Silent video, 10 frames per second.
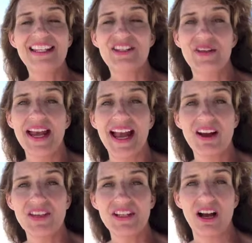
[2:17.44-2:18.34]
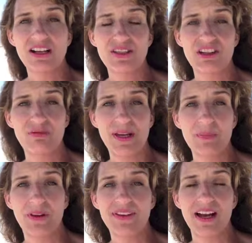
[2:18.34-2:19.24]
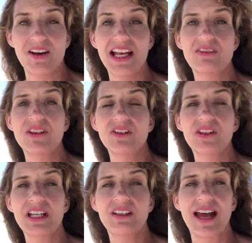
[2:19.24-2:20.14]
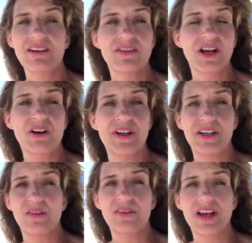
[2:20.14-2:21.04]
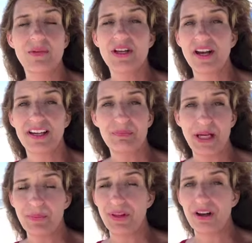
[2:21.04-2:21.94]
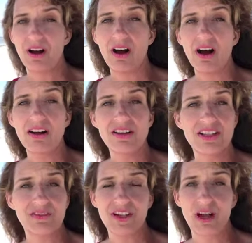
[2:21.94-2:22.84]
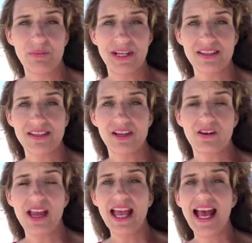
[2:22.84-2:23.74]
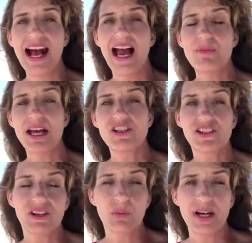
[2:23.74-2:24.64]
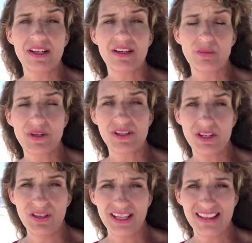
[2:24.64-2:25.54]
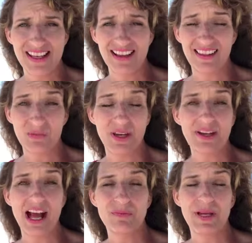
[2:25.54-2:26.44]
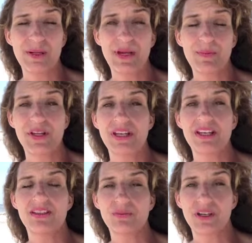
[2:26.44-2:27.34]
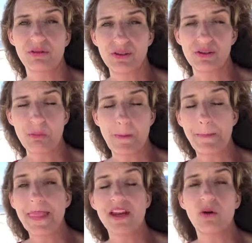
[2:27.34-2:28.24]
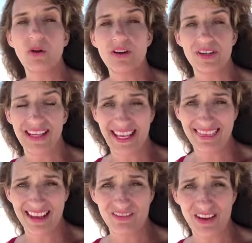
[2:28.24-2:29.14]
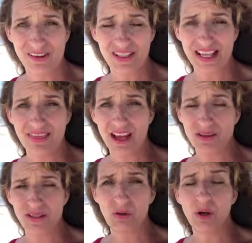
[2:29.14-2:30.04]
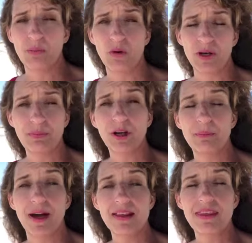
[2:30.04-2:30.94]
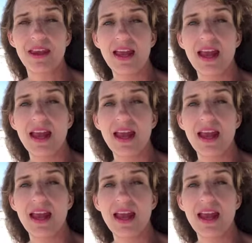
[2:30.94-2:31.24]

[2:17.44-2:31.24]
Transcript: So you have to talk to enough people. Now, if you're looking, I don't know, you know, I'm talking to people in all different companies, so I'm not sure what numbers you need exactly, what, how many people you need to recruit in order to get that five to ten thousand or more per month.